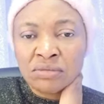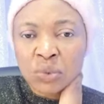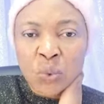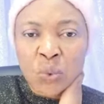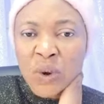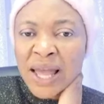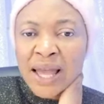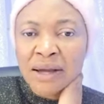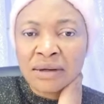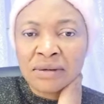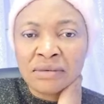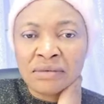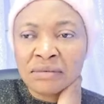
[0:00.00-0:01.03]
Well,
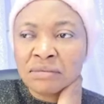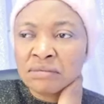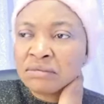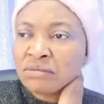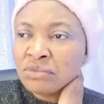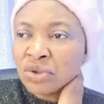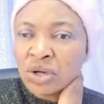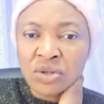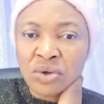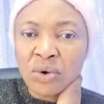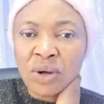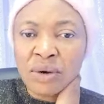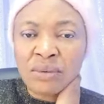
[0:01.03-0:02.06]

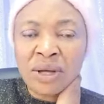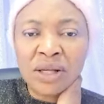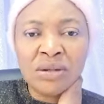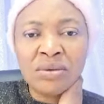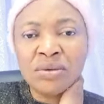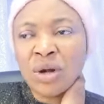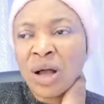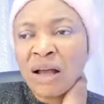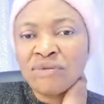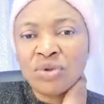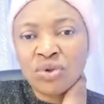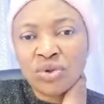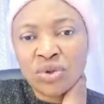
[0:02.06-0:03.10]
just go away. You don't
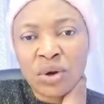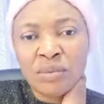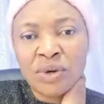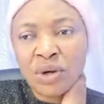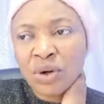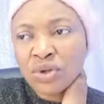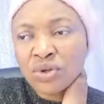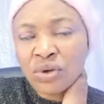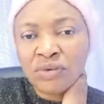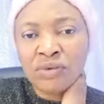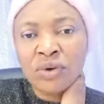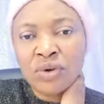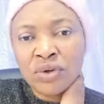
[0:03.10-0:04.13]
have to stop because
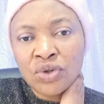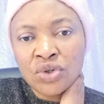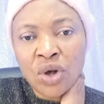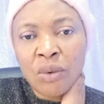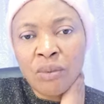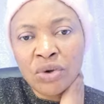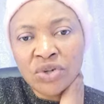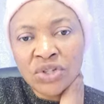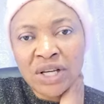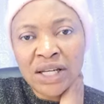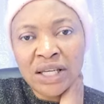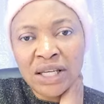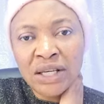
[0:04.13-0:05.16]
of someone
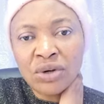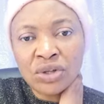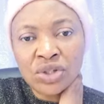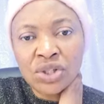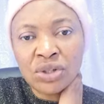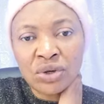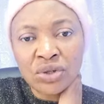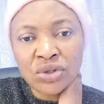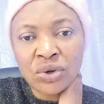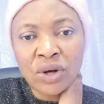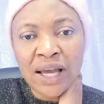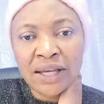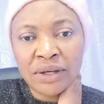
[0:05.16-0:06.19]
said he or she does
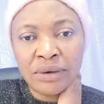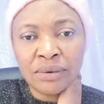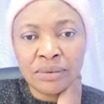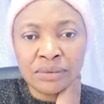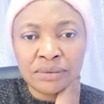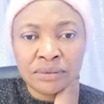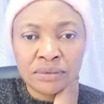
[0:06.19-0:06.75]
not like you.